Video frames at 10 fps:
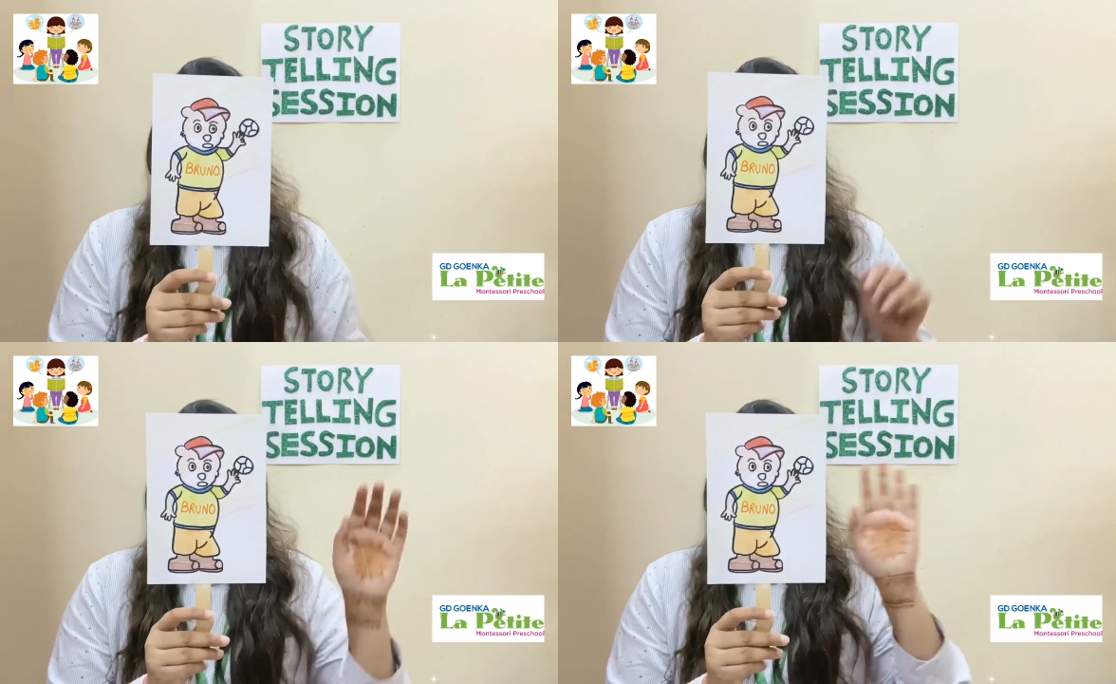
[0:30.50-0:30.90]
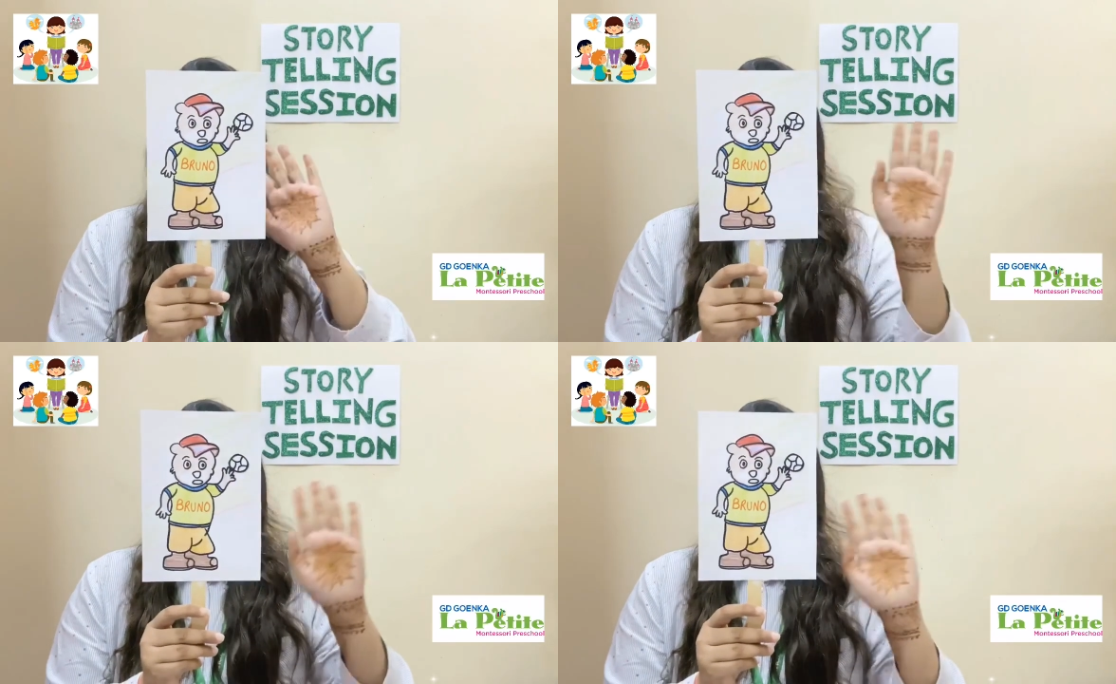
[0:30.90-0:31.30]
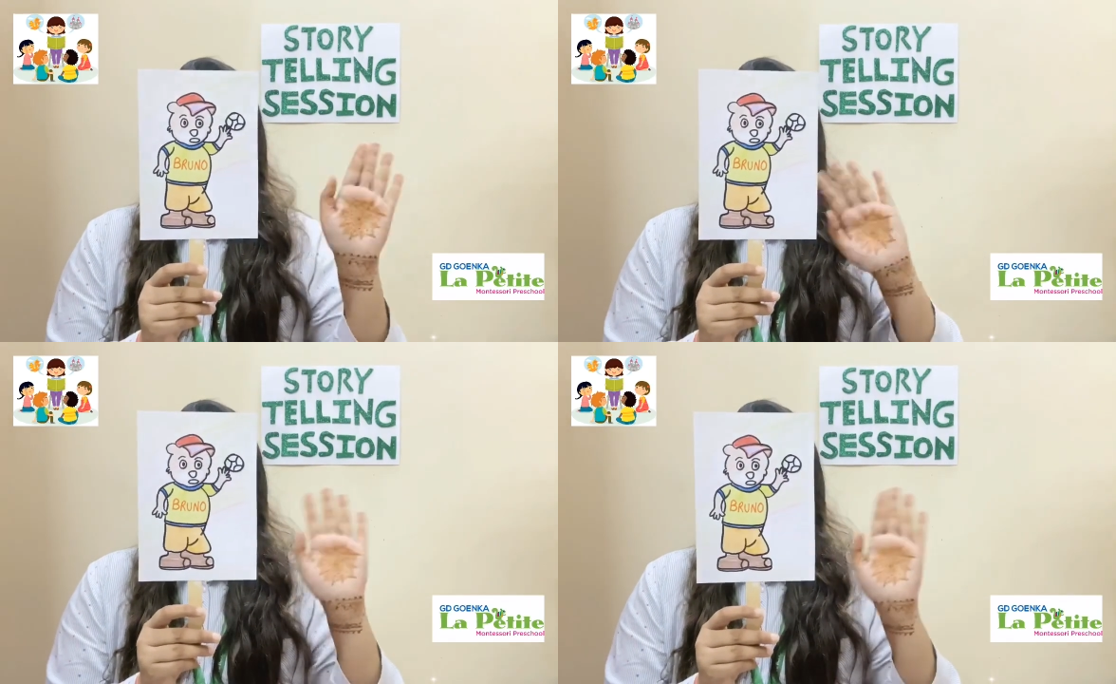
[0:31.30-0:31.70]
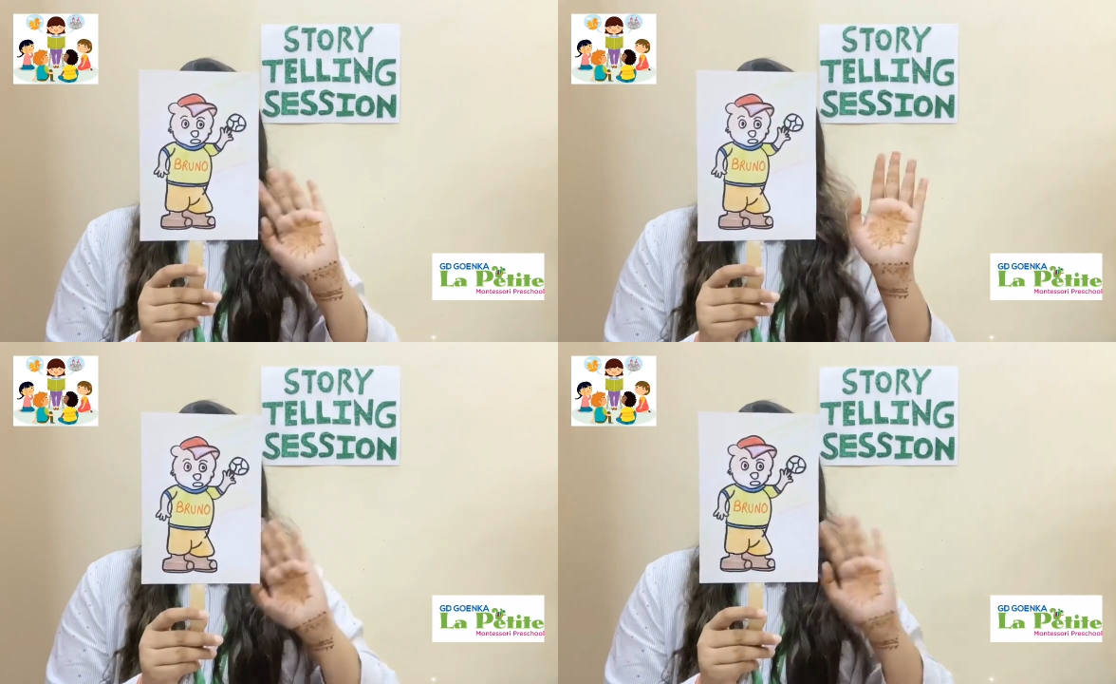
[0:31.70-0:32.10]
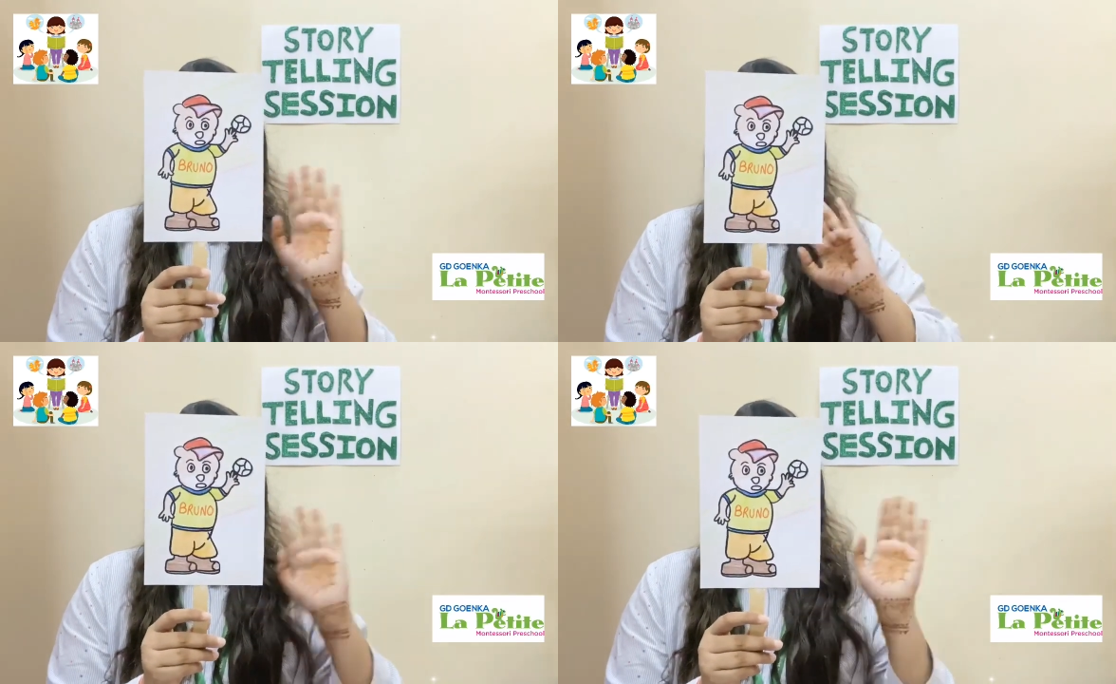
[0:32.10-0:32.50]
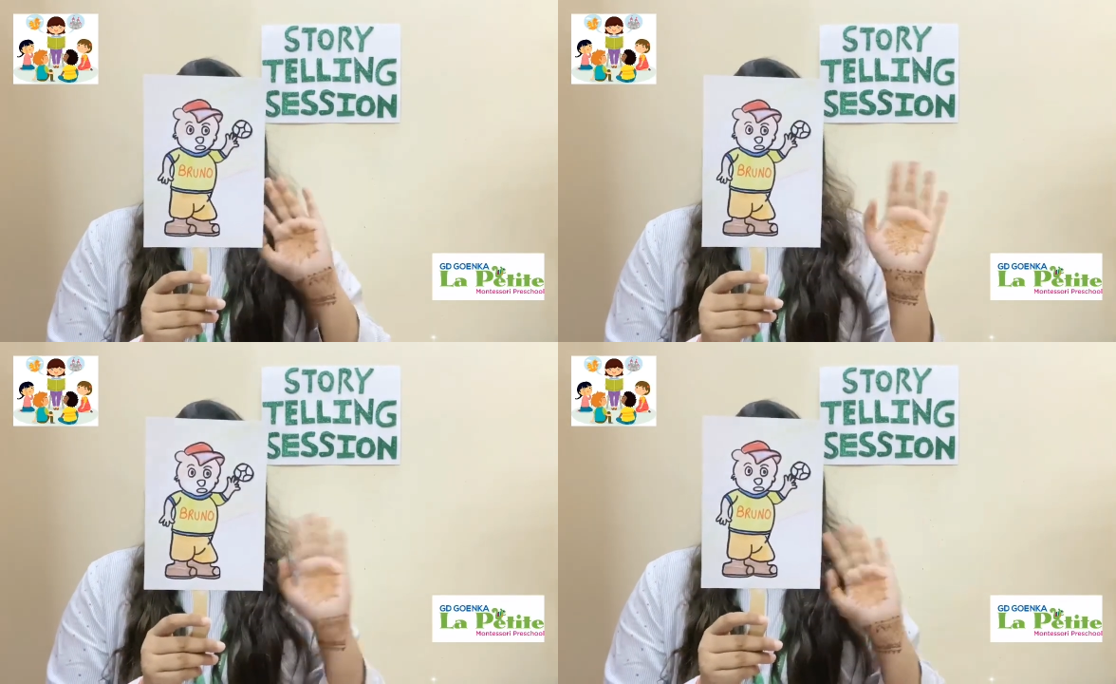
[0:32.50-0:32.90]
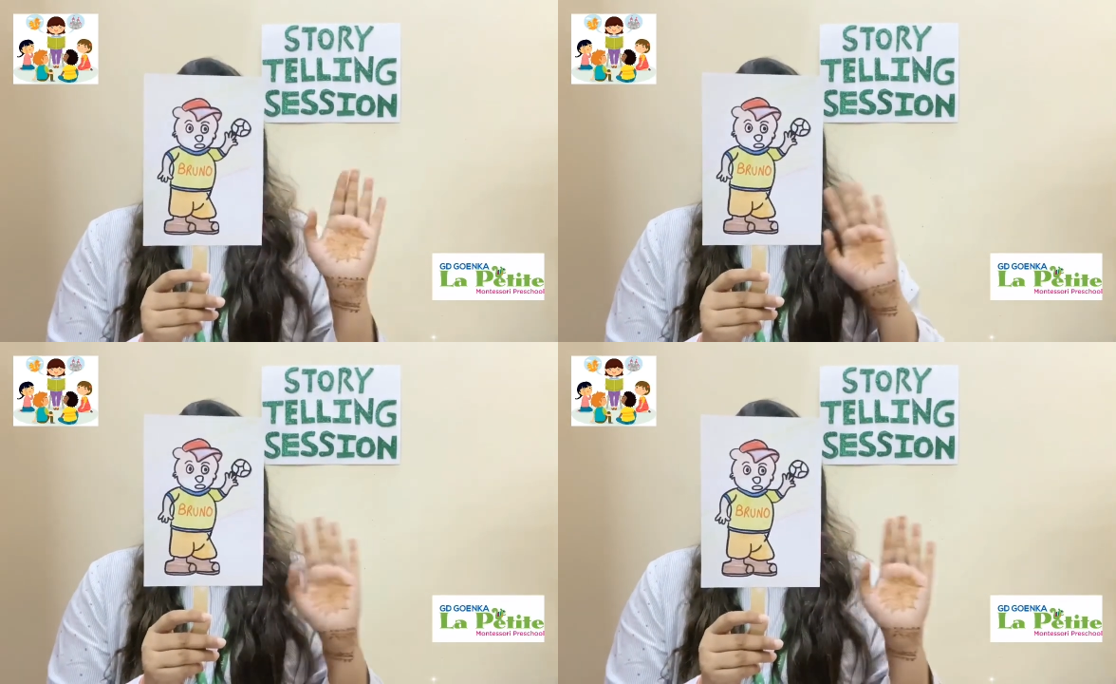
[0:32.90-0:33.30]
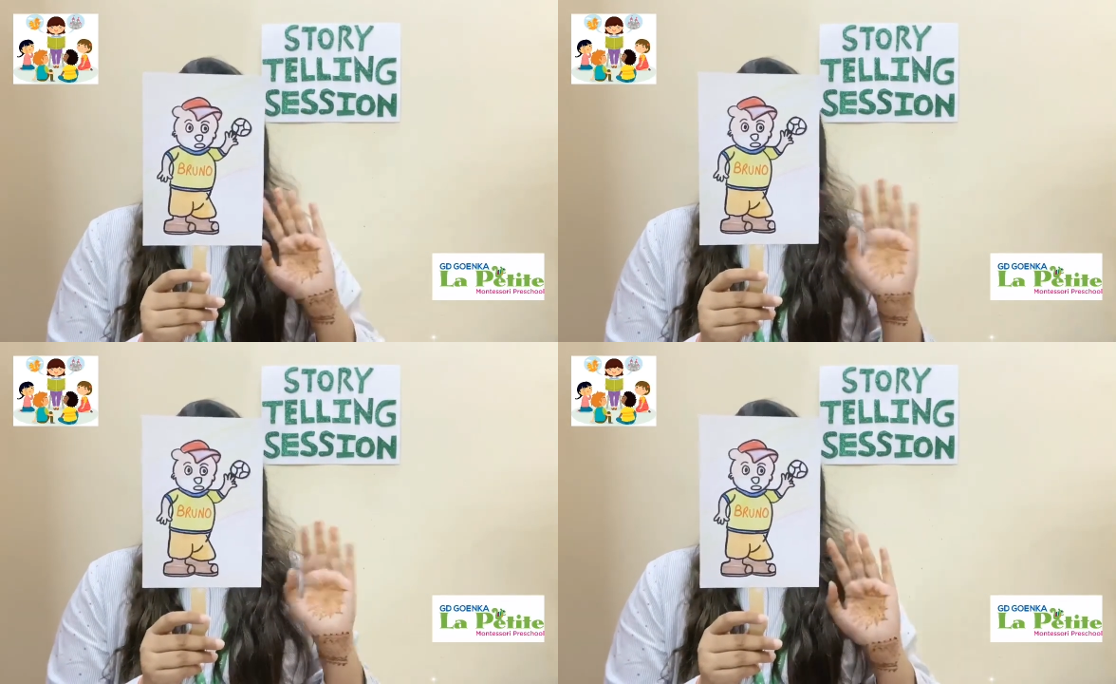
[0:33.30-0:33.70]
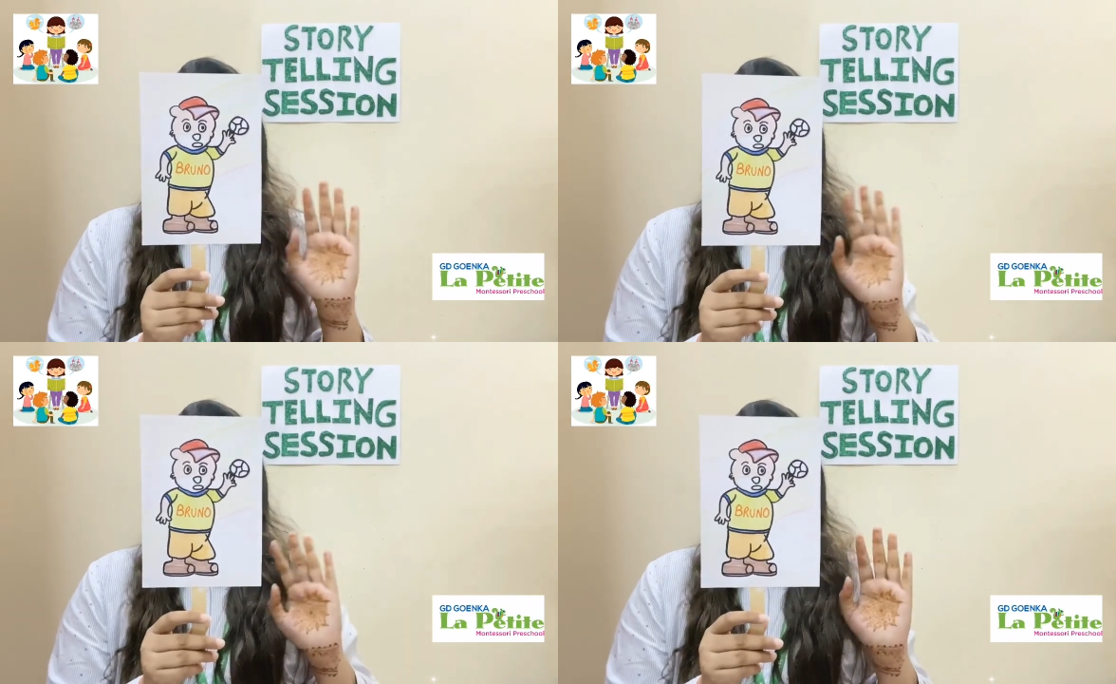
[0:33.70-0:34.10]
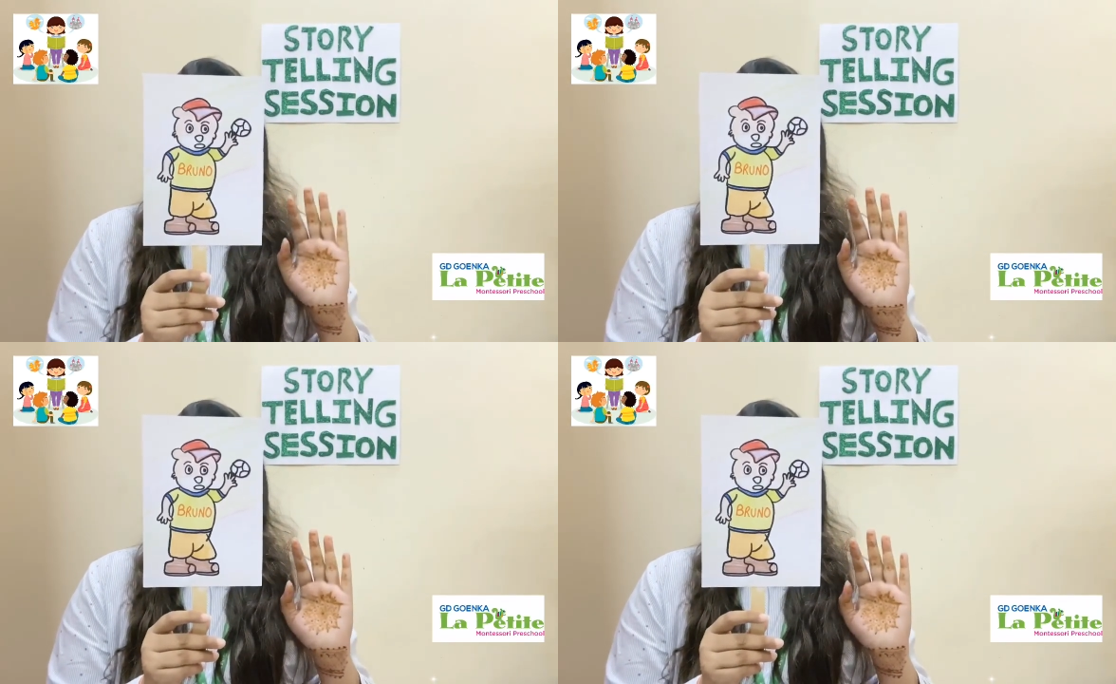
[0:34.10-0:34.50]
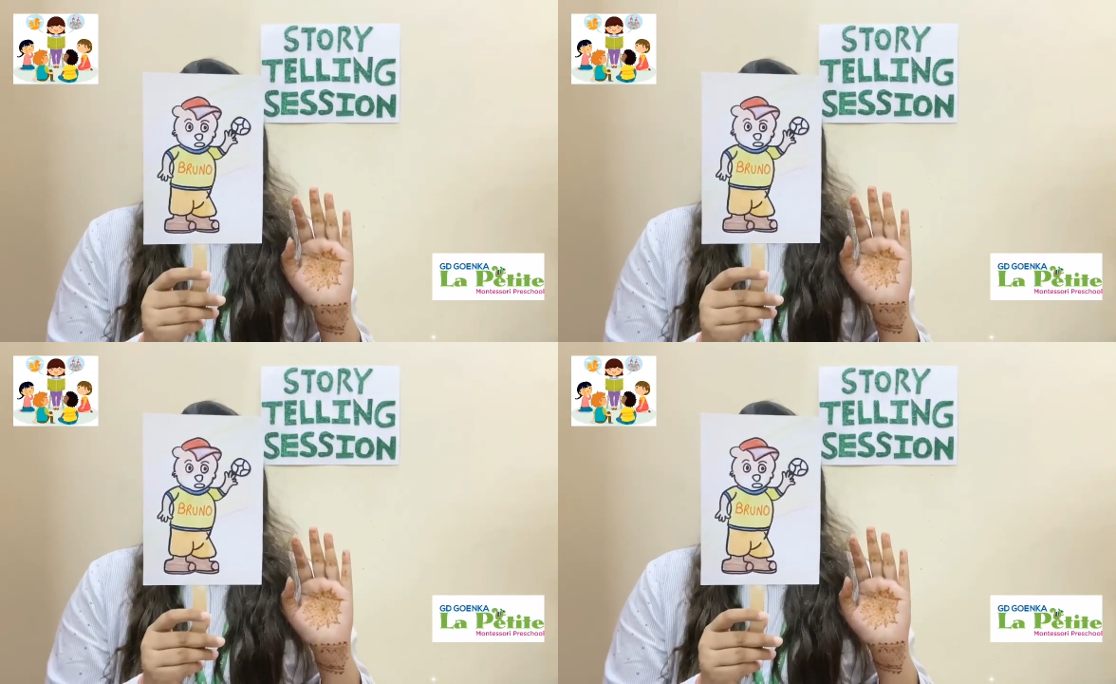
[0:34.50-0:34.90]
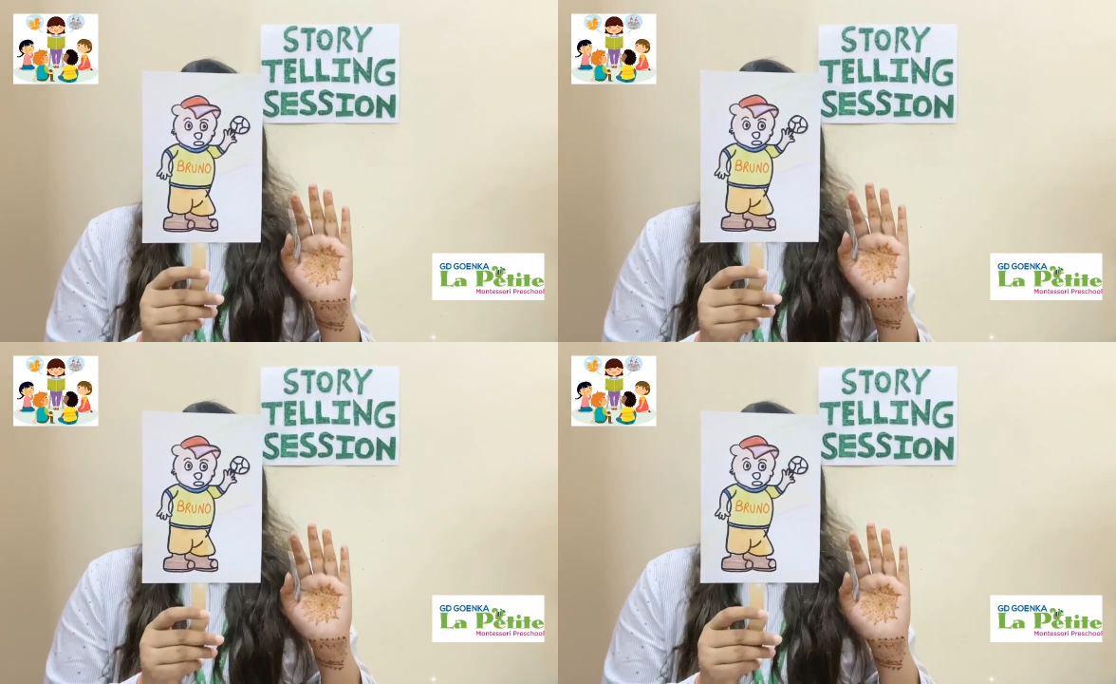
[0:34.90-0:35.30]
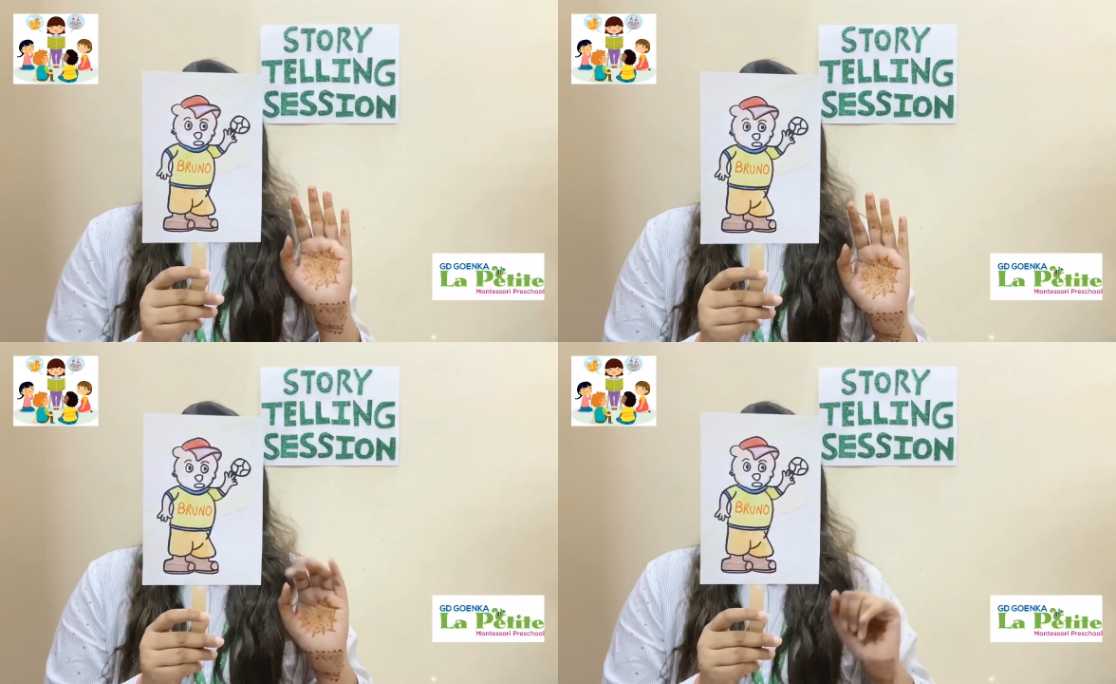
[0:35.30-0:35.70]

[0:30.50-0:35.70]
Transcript: No face is visible, so there are no lips to read.